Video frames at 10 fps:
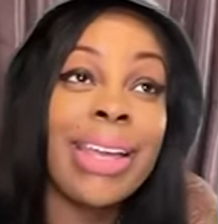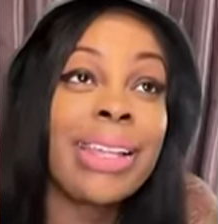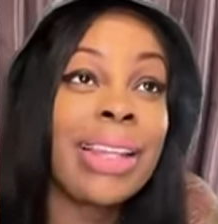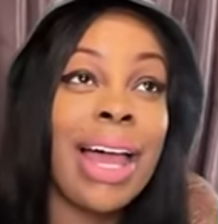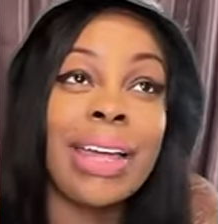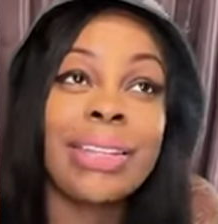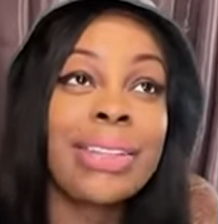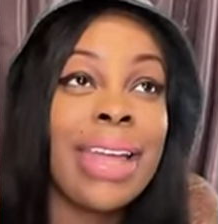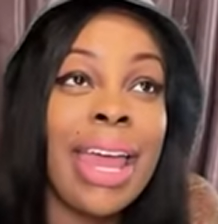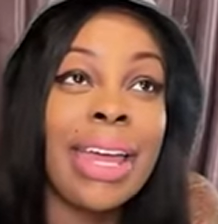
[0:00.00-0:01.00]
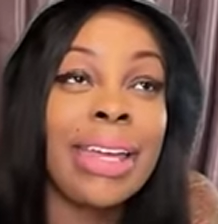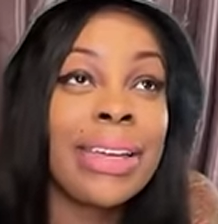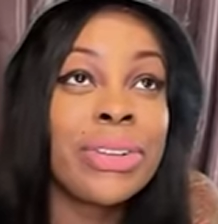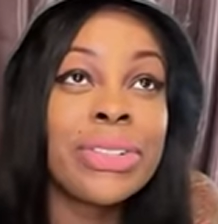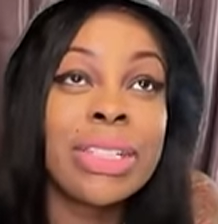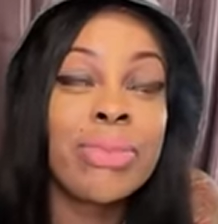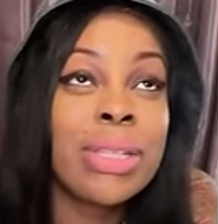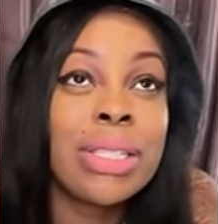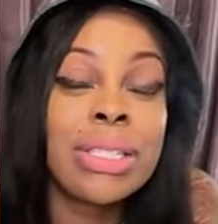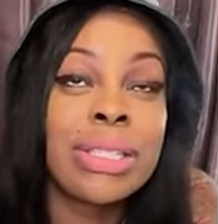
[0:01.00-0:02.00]
Like that energy
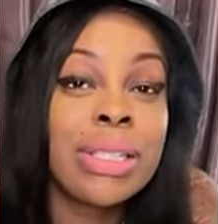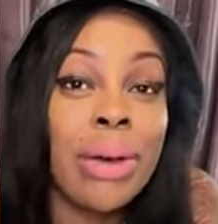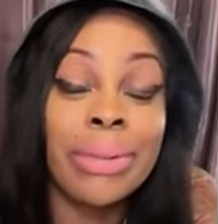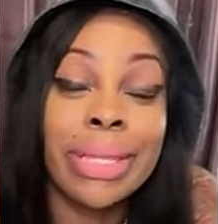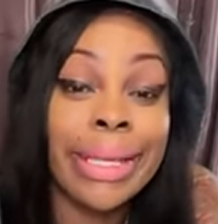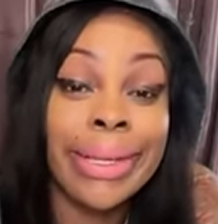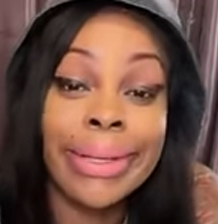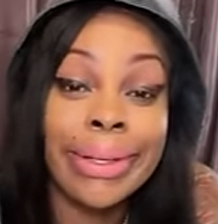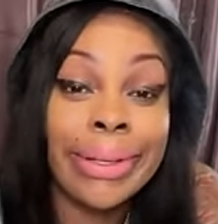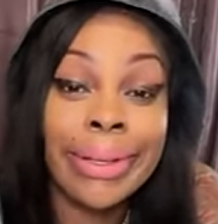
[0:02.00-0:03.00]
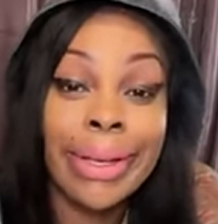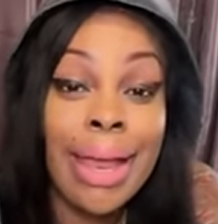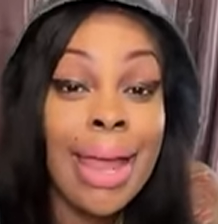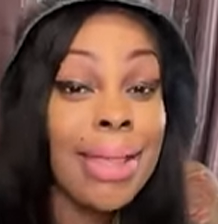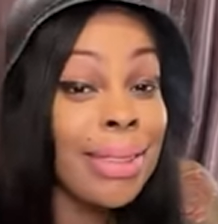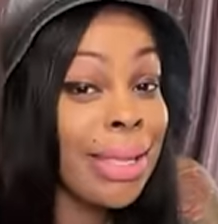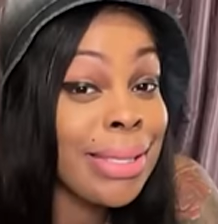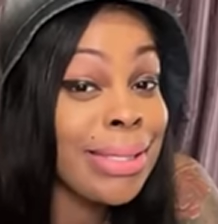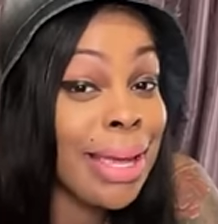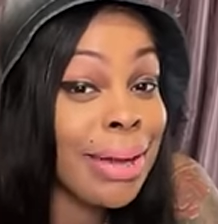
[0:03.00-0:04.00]
was so thick.
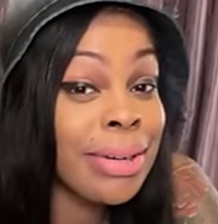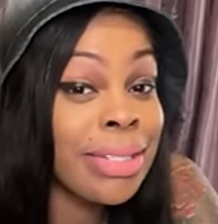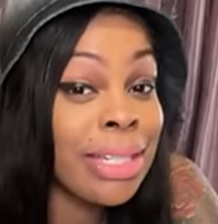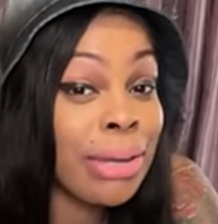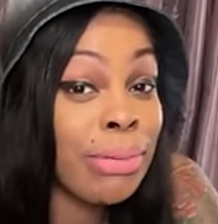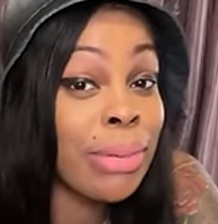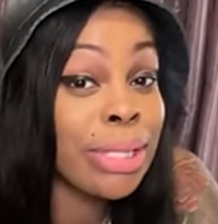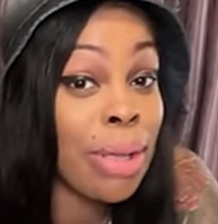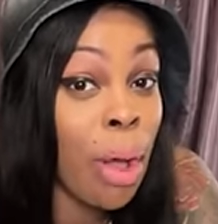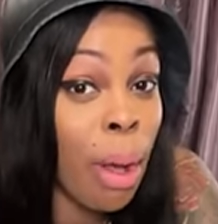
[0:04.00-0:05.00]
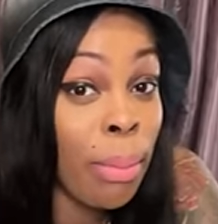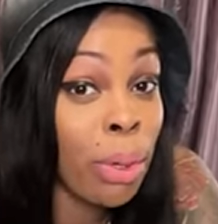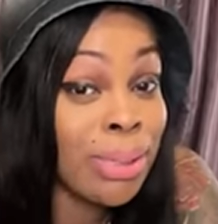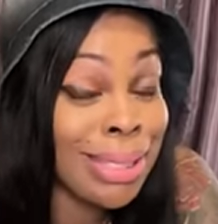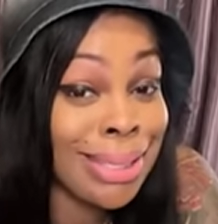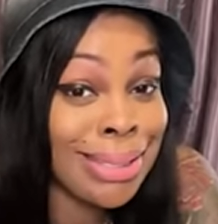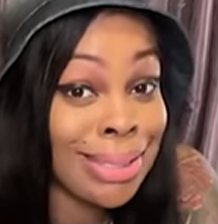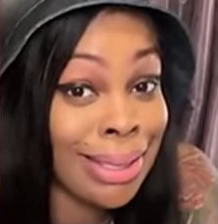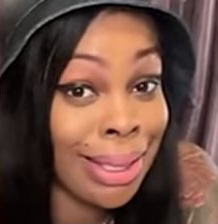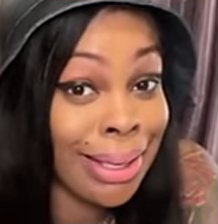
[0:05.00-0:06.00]
This energy was almost
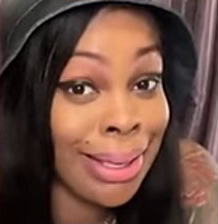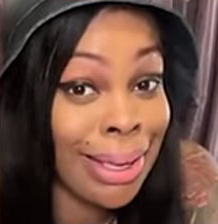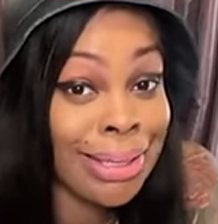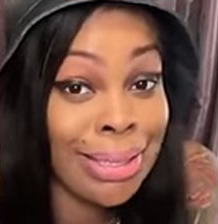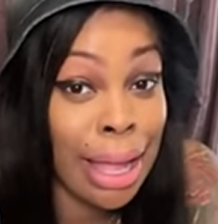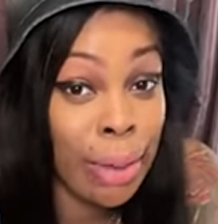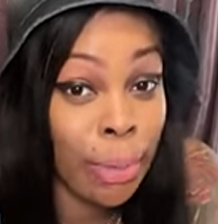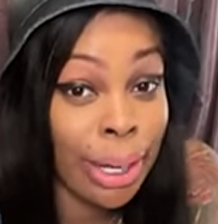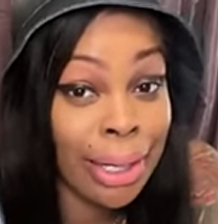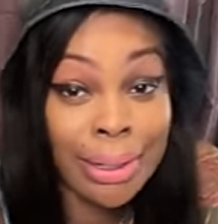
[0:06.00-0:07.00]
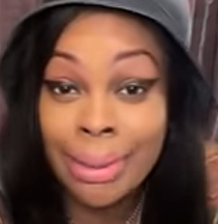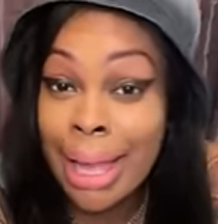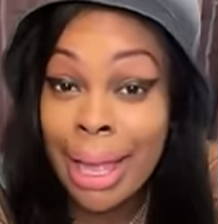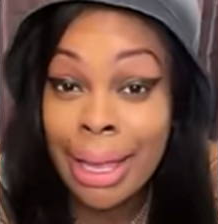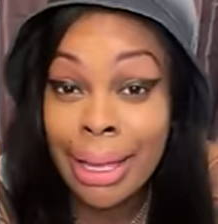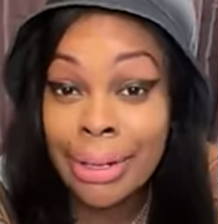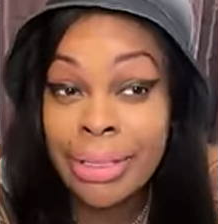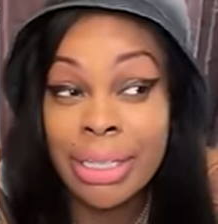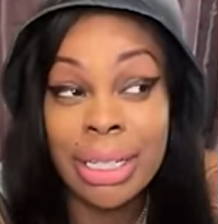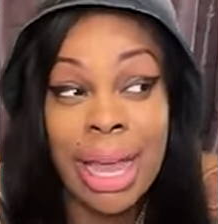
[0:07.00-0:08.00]
as thick as that one. That
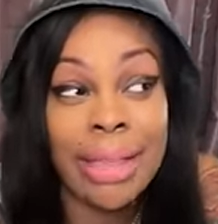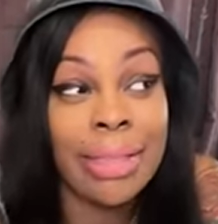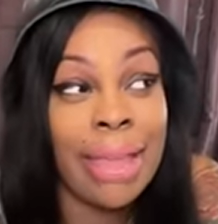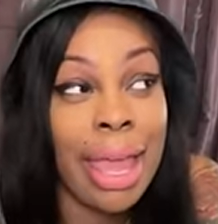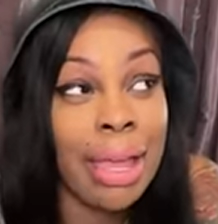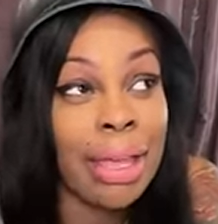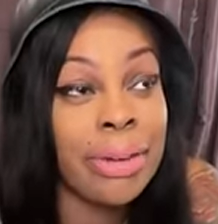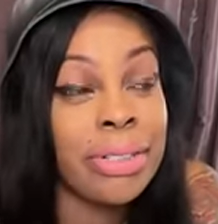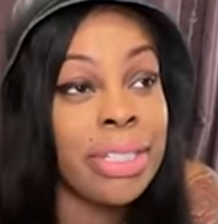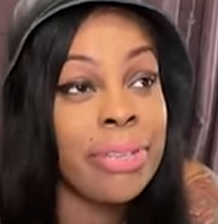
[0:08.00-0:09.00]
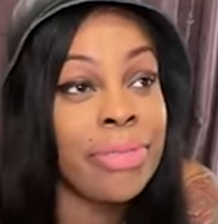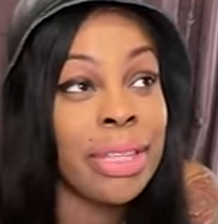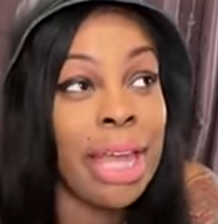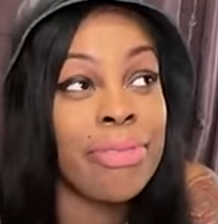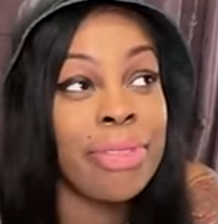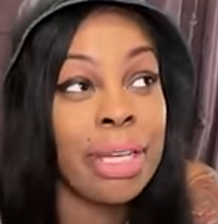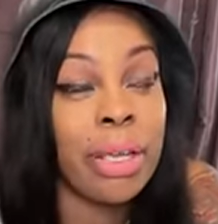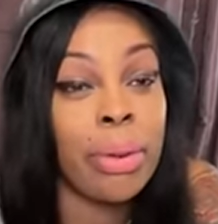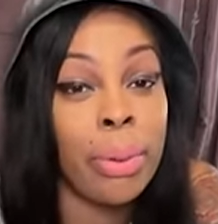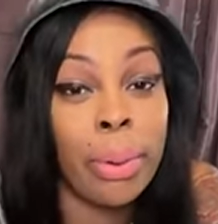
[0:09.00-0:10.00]
energy, like that energy for that
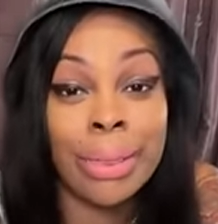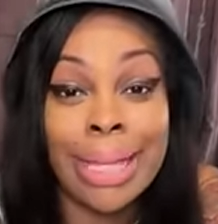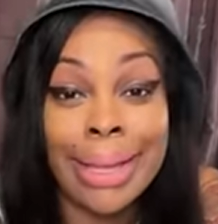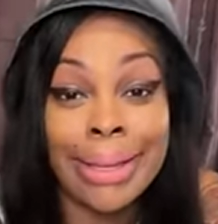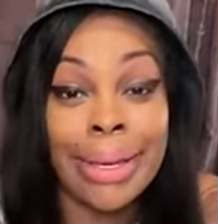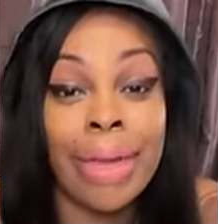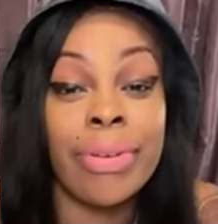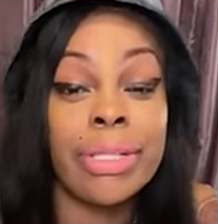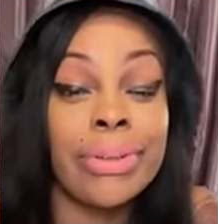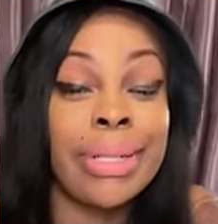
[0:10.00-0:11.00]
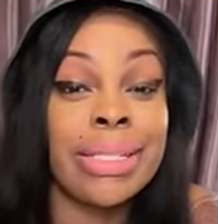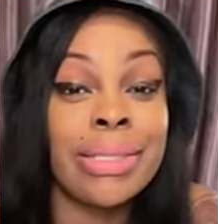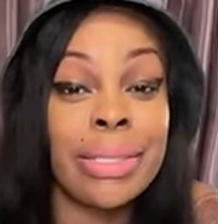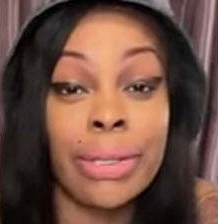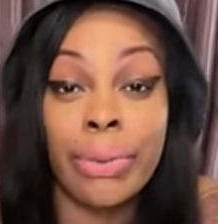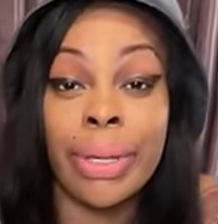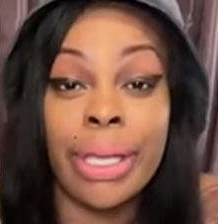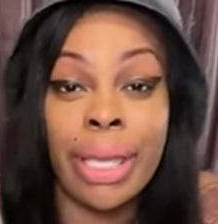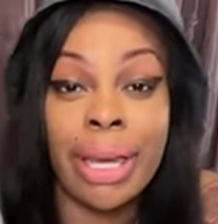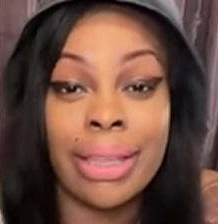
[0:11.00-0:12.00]
video, they can never do this to you
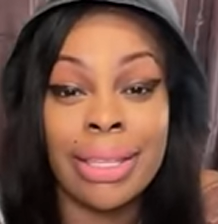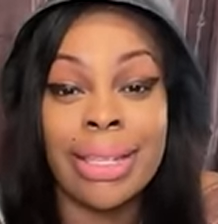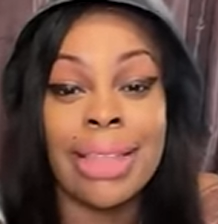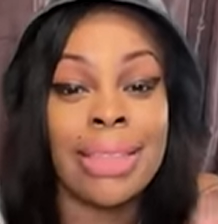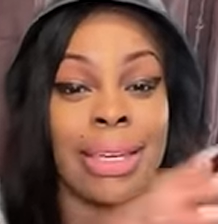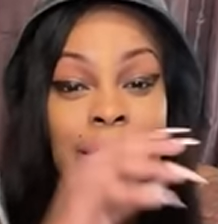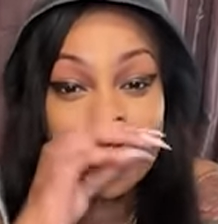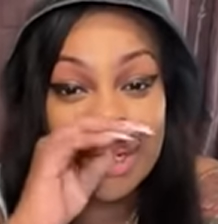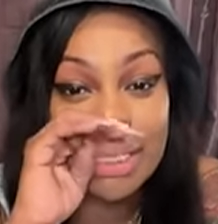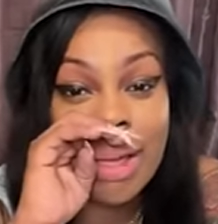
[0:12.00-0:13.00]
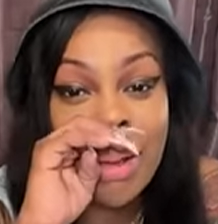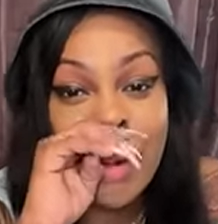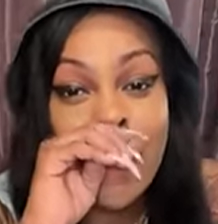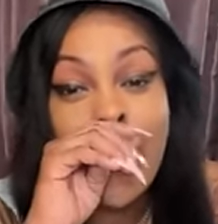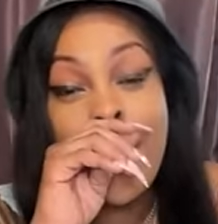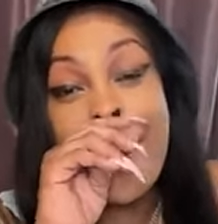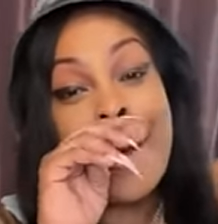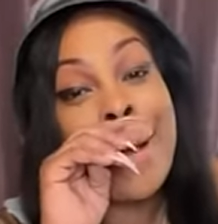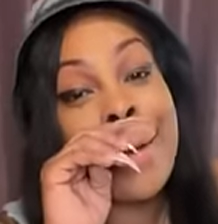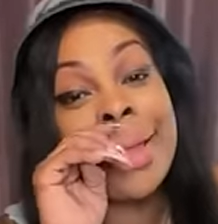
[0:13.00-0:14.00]
again. I think I think that's what it's called.
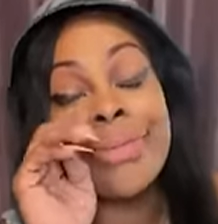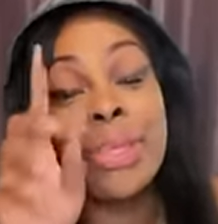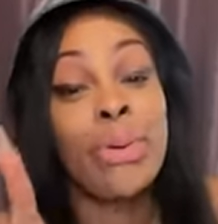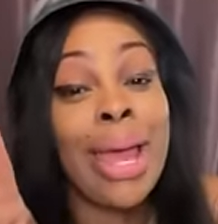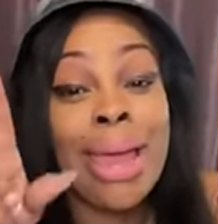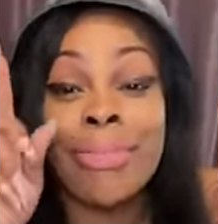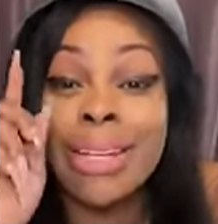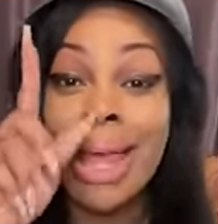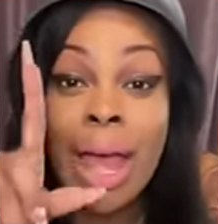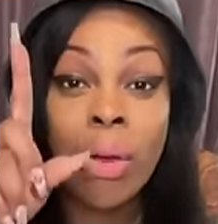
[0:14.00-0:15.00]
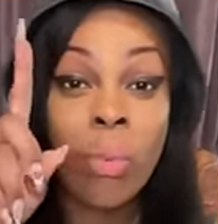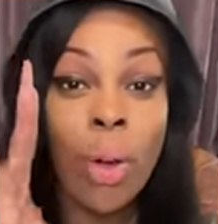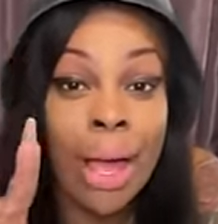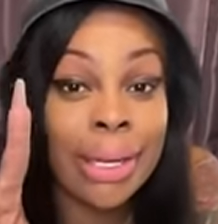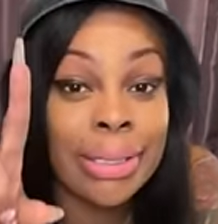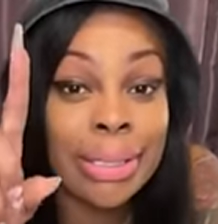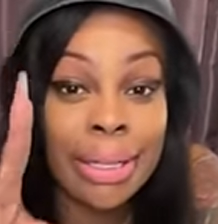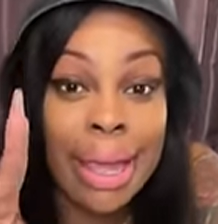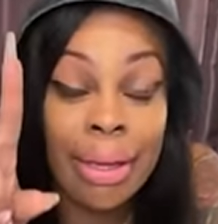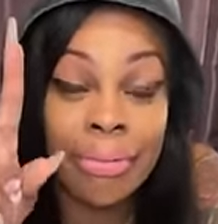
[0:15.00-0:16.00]
Um, if you have not watched
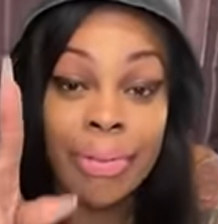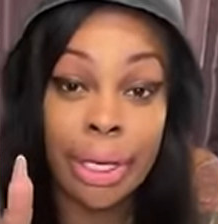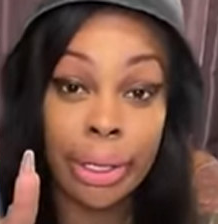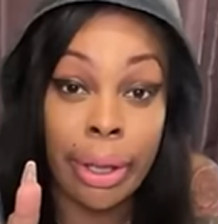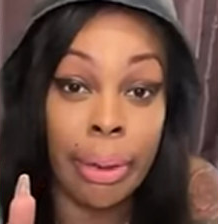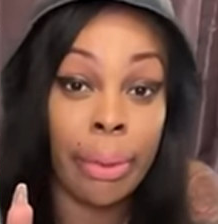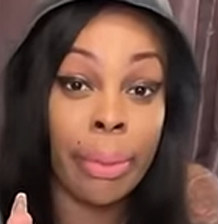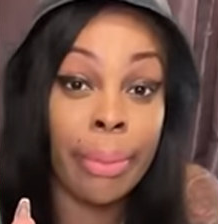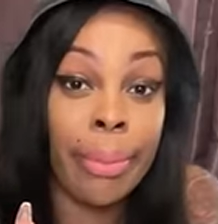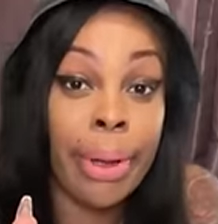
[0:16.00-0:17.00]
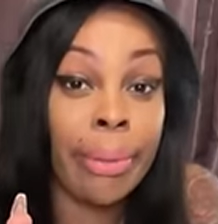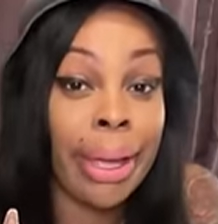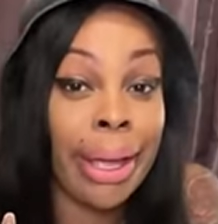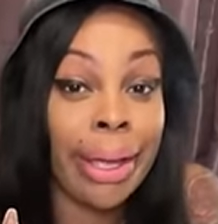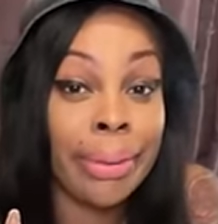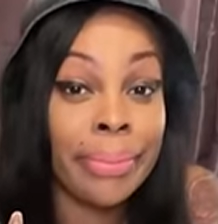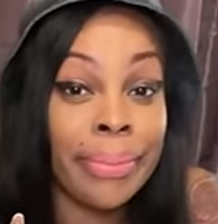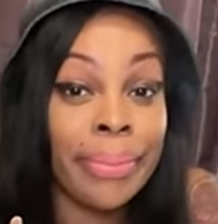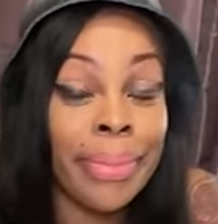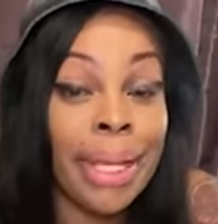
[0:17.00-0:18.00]
that video, okay,
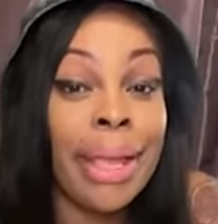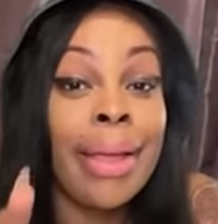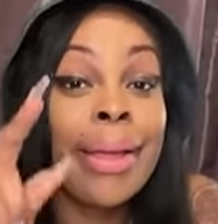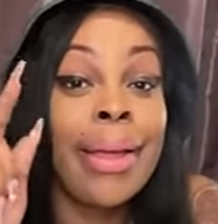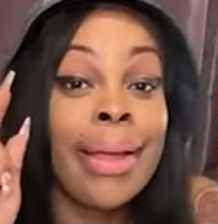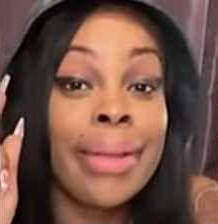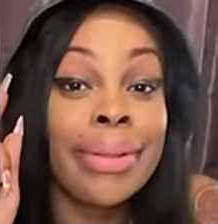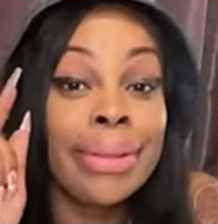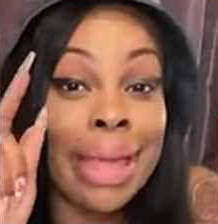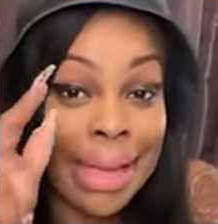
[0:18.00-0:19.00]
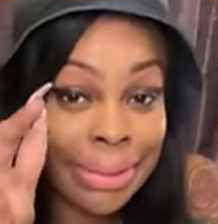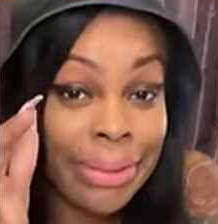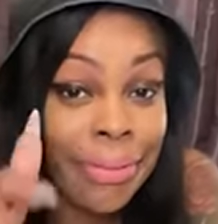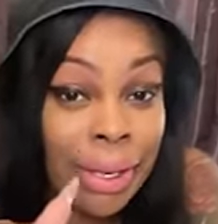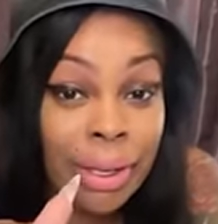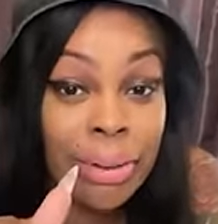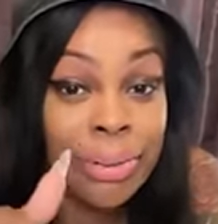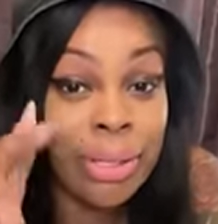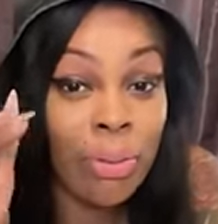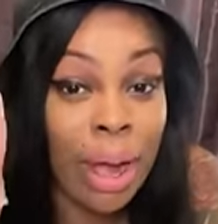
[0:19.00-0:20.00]
that's the
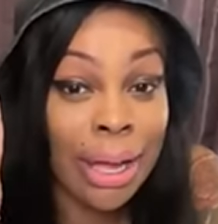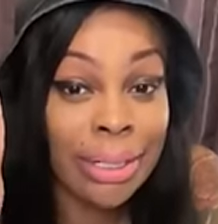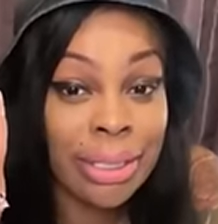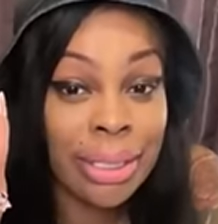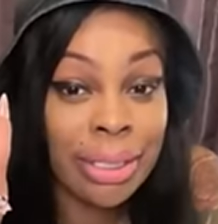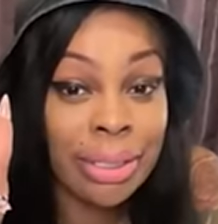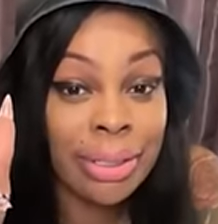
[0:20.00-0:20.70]
video to watch.